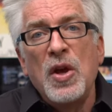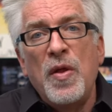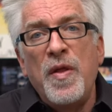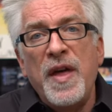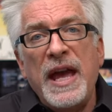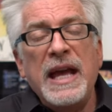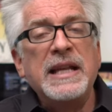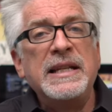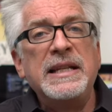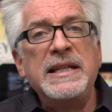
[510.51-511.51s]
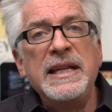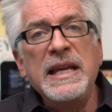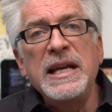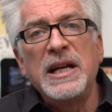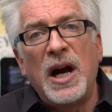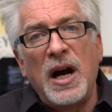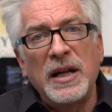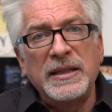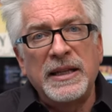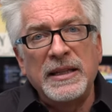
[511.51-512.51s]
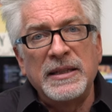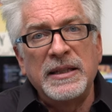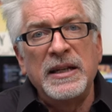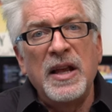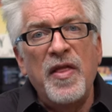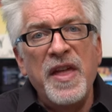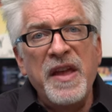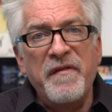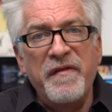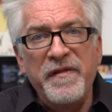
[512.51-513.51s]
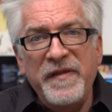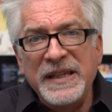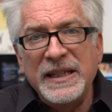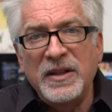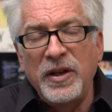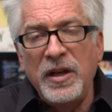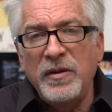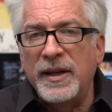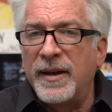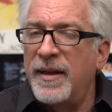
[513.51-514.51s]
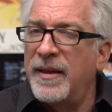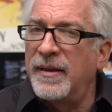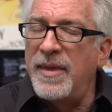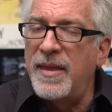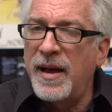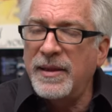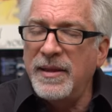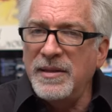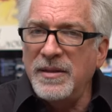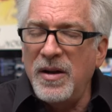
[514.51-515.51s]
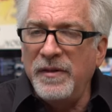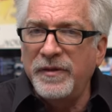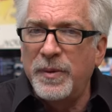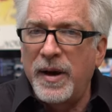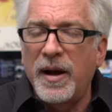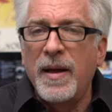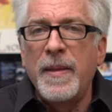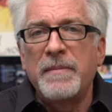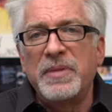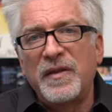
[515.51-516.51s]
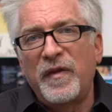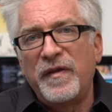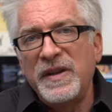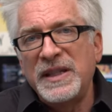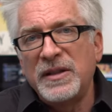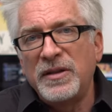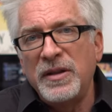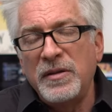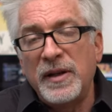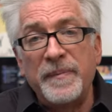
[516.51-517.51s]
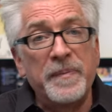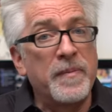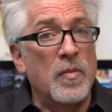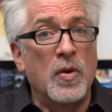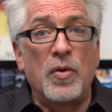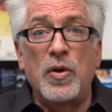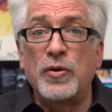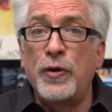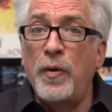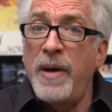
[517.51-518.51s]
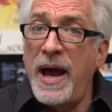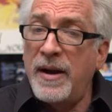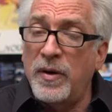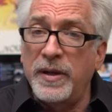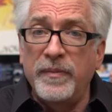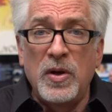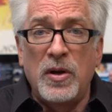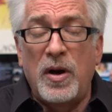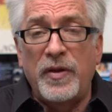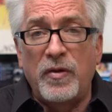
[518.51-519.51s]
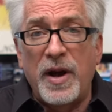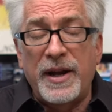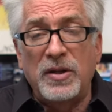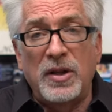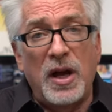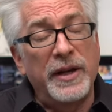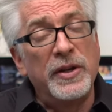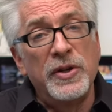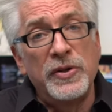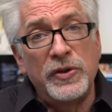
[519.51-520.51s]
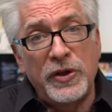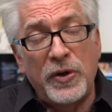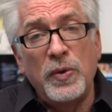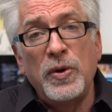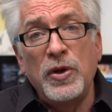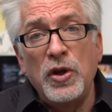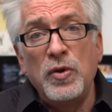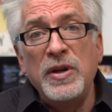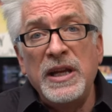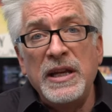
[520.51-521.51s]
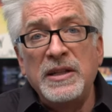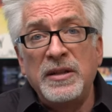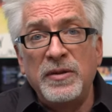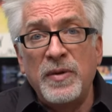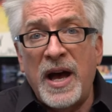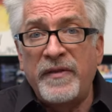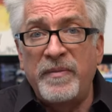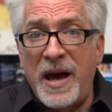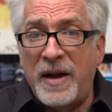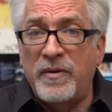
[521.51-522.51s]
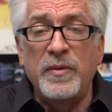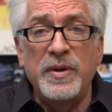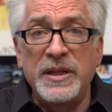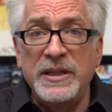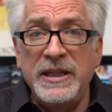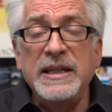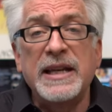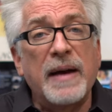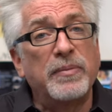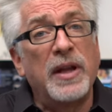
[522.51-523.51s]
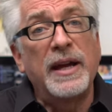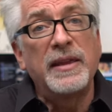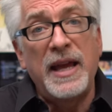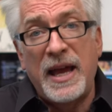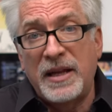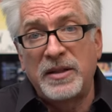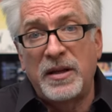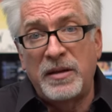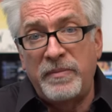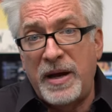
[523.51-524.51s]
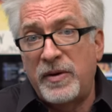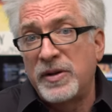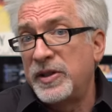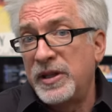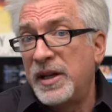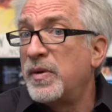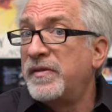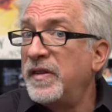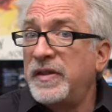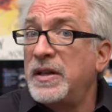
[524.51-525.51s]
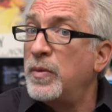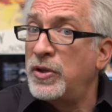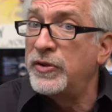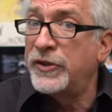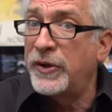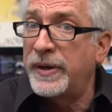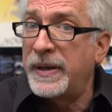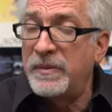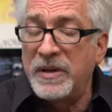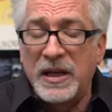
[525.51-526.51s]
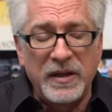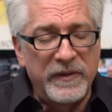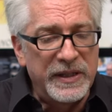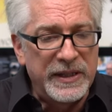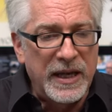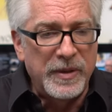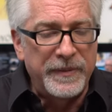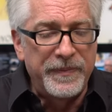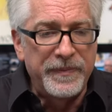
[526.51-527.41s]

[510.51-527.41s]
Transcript: they decontented the physical unit, not the software, but the physical unit. There's no battery on the Gratical Eye. So you need to have a battery with a D-Tap, like the Anton Bauer CNA150, which you saw at the beginning of this segment.